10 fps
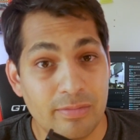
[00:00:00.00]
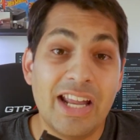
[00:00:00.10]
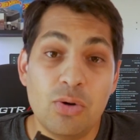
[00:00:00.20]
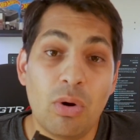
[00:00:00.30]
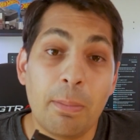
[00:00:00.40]

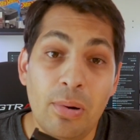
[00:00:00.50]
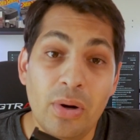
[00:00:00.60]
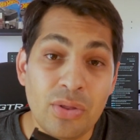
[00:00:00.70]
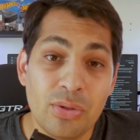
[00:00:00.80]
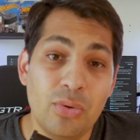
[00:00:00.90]
and you are
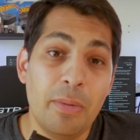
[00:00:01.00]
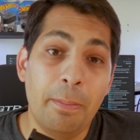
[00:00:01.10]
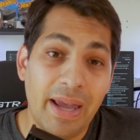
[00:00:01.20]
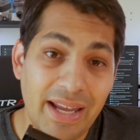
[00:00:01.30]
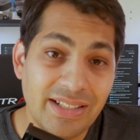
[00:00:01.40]
put through the
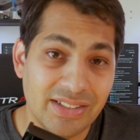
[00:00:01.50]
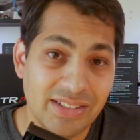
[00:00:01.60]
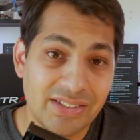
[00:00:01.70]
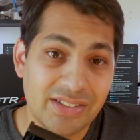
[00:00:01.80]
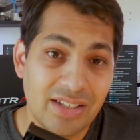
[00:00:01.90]

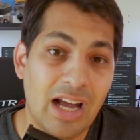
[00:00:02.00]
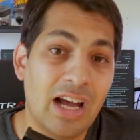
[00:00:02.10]
paces